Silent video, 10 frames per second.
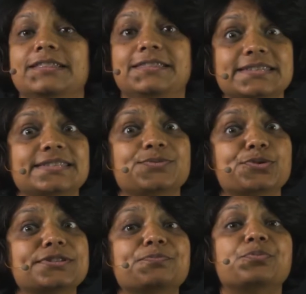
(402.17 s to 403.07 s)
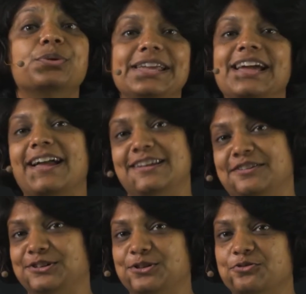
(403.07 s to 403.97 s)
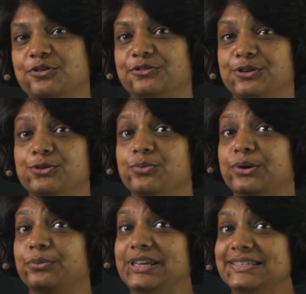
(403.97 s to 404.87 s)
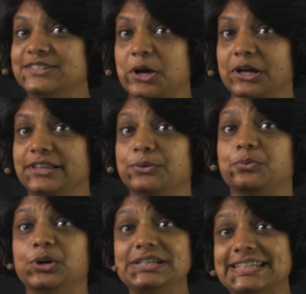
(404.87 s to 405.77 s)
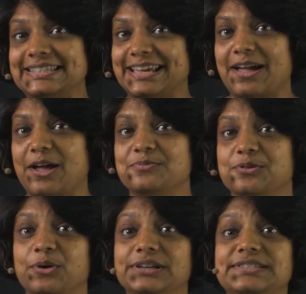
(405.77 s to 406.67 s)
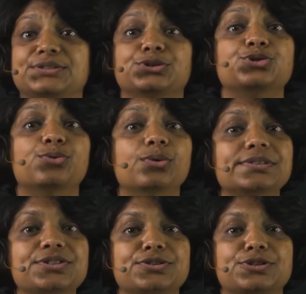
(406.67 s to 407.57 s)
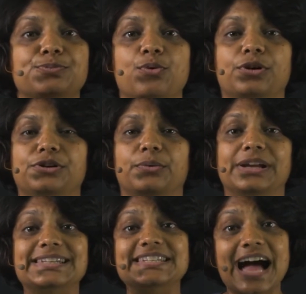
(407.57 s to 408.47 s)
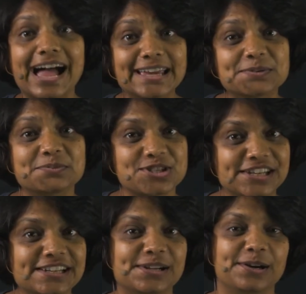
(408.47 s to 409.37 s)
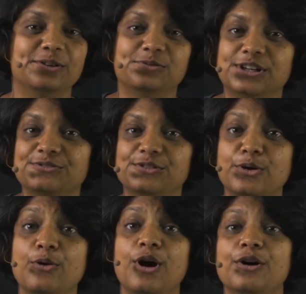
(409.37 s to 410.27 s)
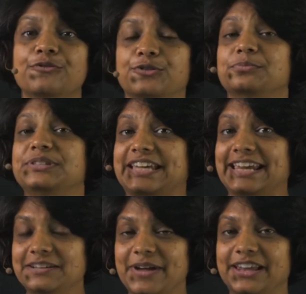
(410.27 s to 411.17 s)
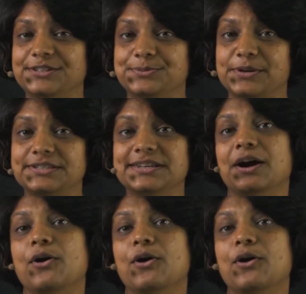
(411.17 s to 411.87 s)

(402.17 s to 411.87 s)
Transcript: This was a pretty high-level overview where we saw that Vertex AI provides the tools to support your entire machine learning workflow from data management